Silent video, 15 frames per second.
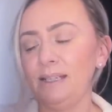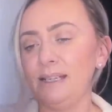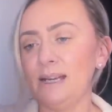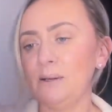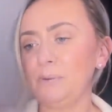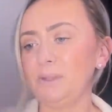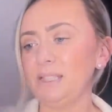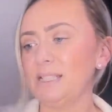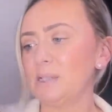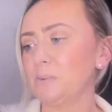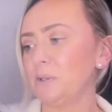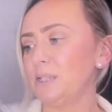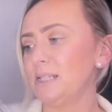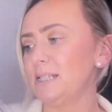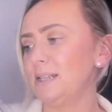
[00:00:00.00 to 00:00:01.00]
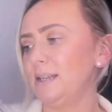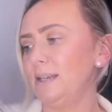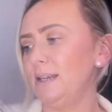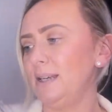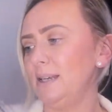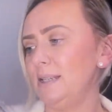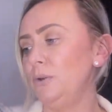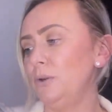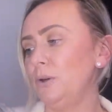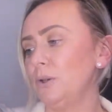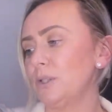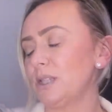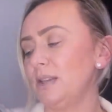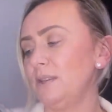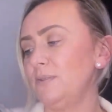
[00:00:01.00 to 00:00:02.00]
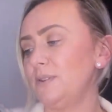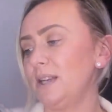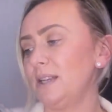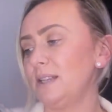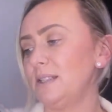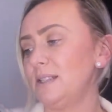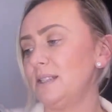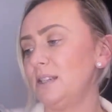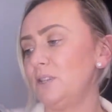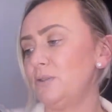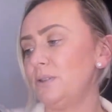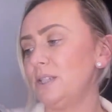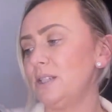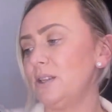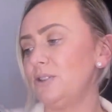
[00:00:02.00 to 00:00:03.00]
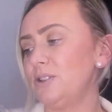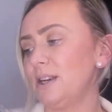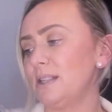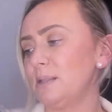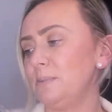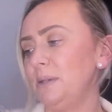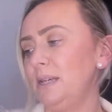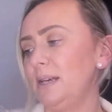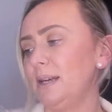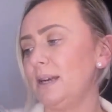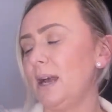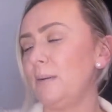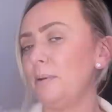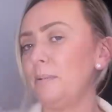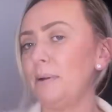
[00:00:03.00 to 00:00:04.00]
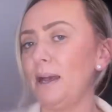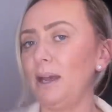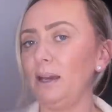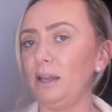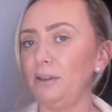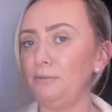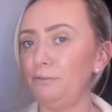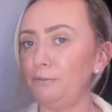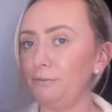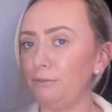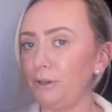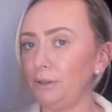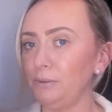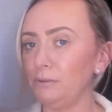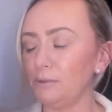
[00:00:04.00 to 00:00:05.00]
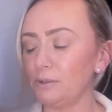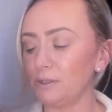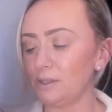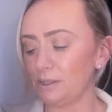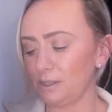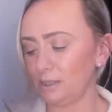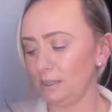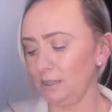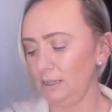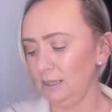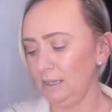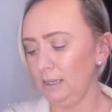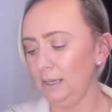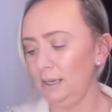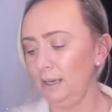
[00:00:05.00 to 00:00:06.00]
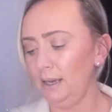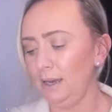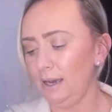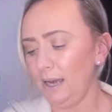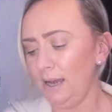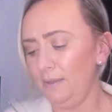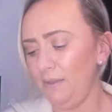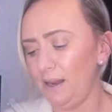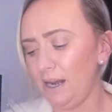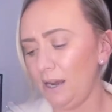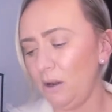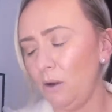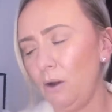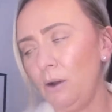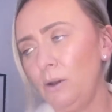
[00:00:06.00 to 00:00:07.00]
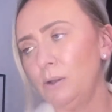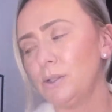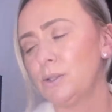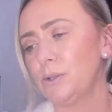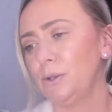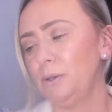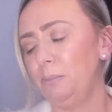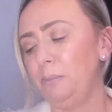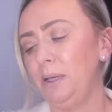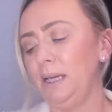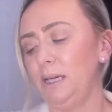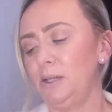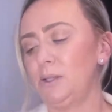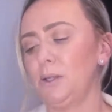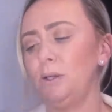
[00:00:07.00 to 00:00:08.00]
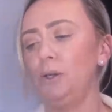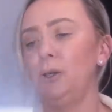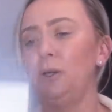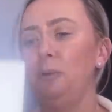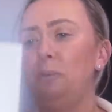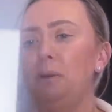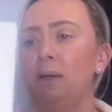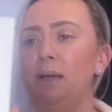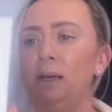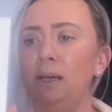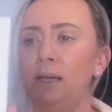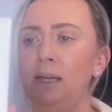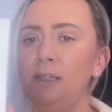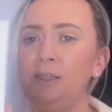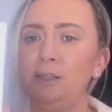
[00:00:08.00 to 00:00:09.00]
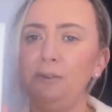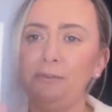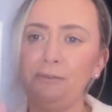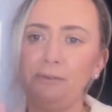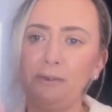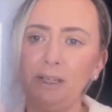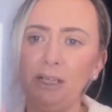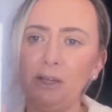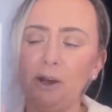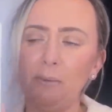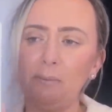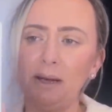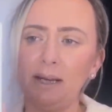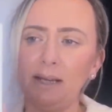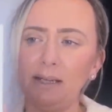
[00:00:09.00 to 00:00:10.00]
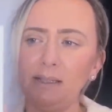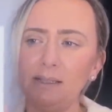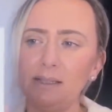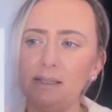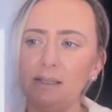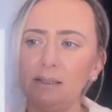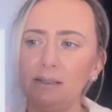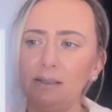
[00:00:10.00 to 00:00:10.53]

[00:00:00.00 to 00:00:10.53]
Now this one says notes of citrus, jasmine, chamomile, and fruits. And then I also picked up the Free Your Mind.